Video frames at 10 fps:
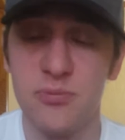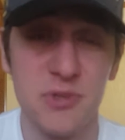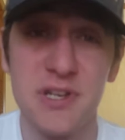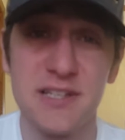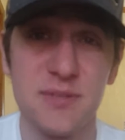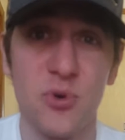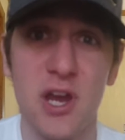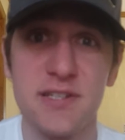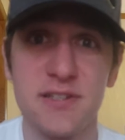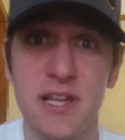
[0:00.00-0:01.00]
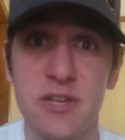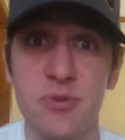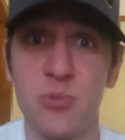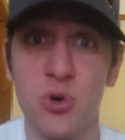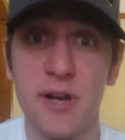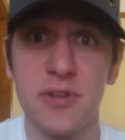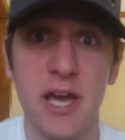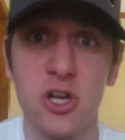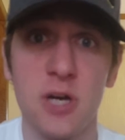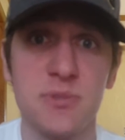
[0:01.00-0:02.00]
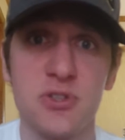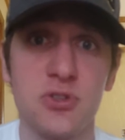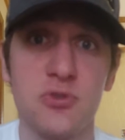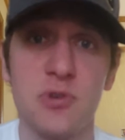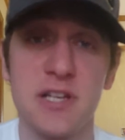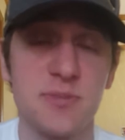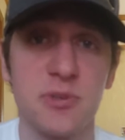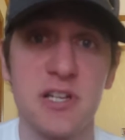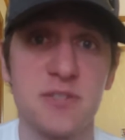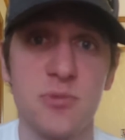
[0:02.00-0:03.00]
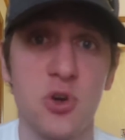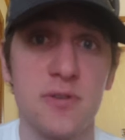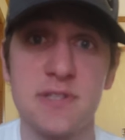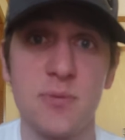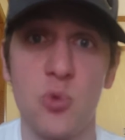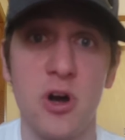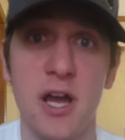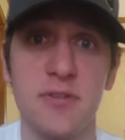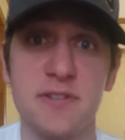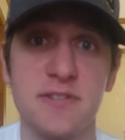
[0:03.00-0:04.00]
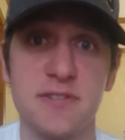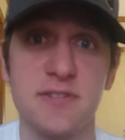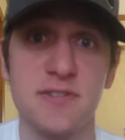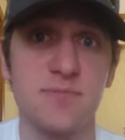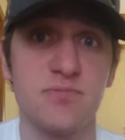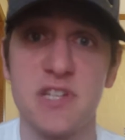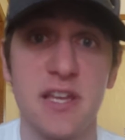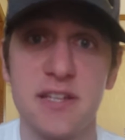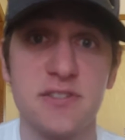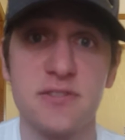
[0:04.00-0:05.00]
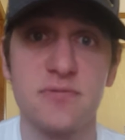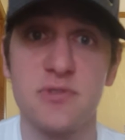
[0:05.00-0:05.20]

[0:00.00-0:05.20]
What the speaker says: But not surprising that he would bring that up to explain his motives and why this is the ends